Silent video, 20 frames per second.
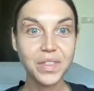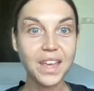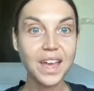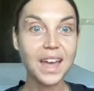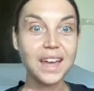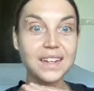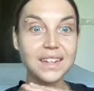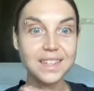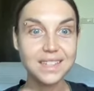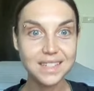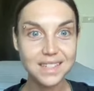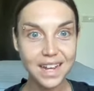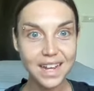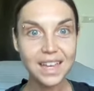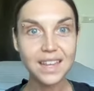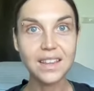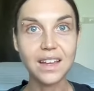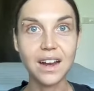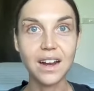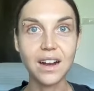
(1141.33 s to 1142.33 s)
and to
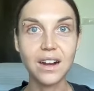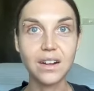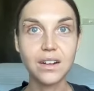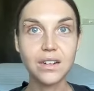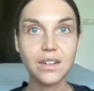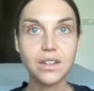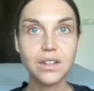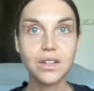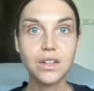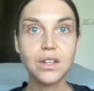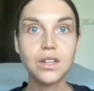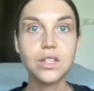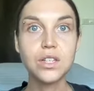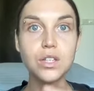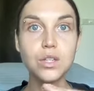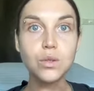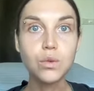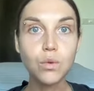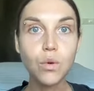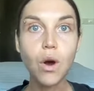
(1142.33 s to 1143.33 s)
stay there.
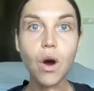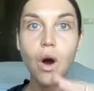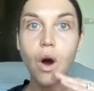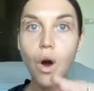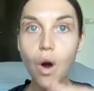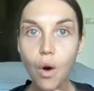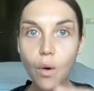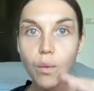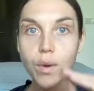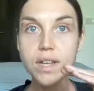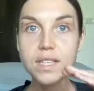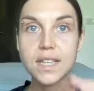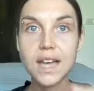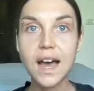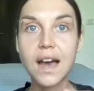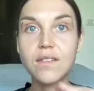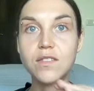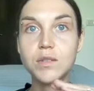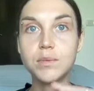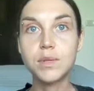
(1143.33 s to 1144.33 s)
You always
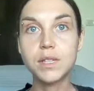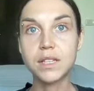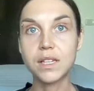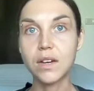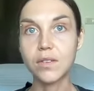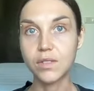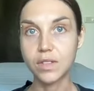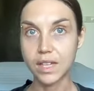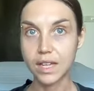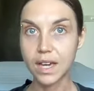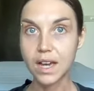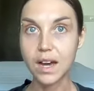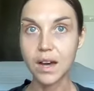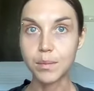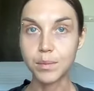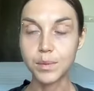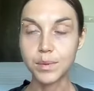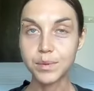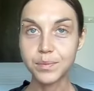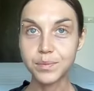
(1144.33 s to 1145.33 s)
have to be leveling up.